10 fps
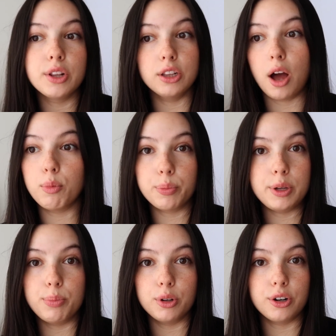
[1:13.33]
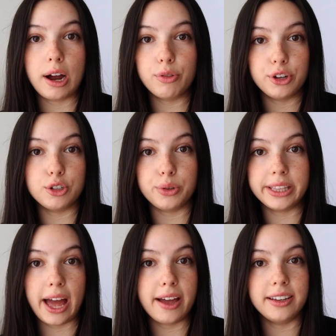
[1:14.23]
A lot more people are out there
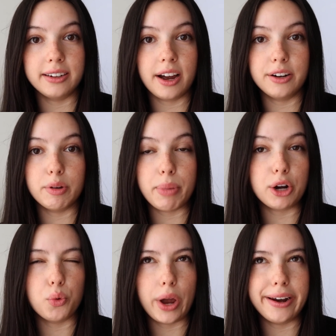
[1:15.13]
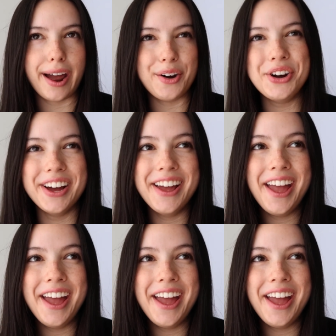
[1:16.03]
doing that in kind of a better way now.